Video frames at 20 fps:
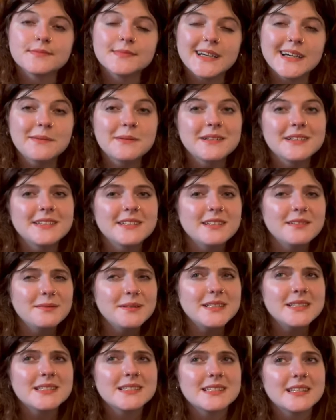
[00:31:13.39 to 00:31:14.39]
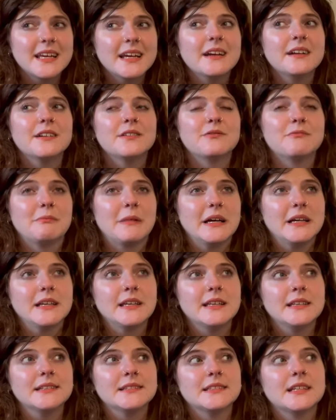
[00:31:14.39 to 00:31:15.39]
I'm a little bit scared of
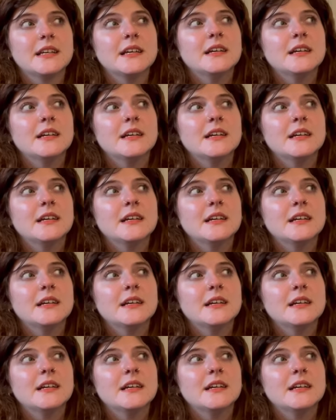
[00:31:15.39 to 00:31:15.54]
monkeys.